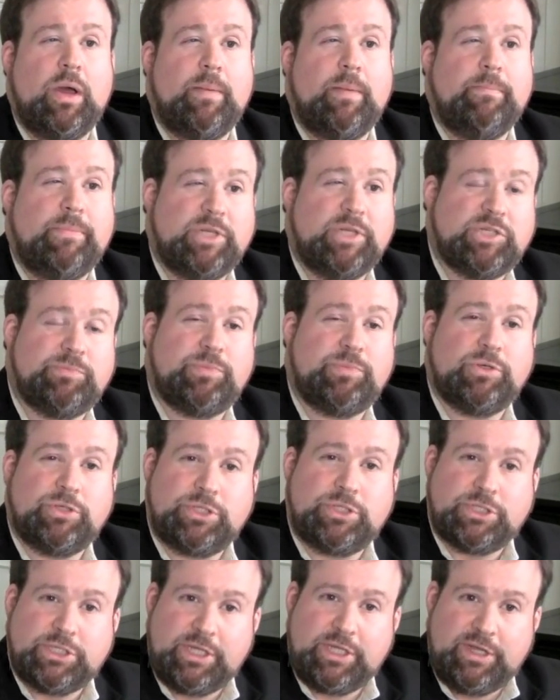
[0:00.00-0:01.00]

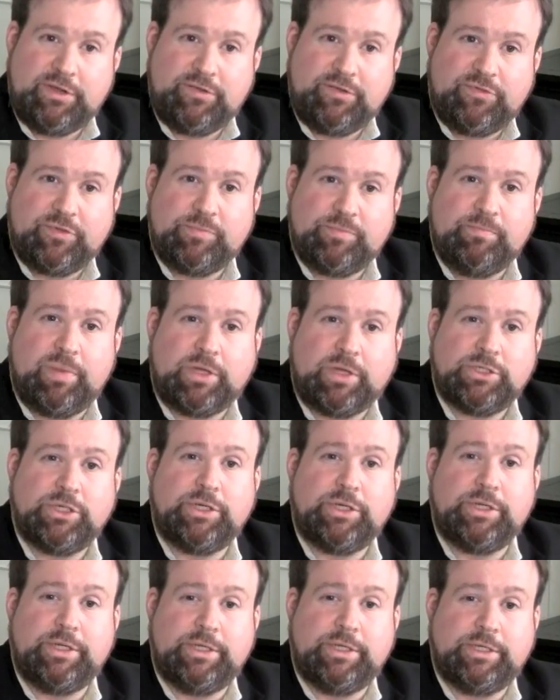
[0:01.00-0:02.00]
misperceived
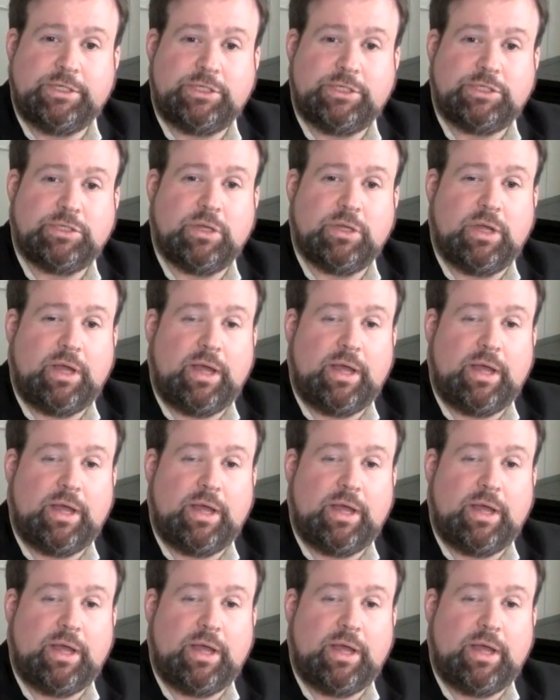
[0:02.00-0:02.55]
budget is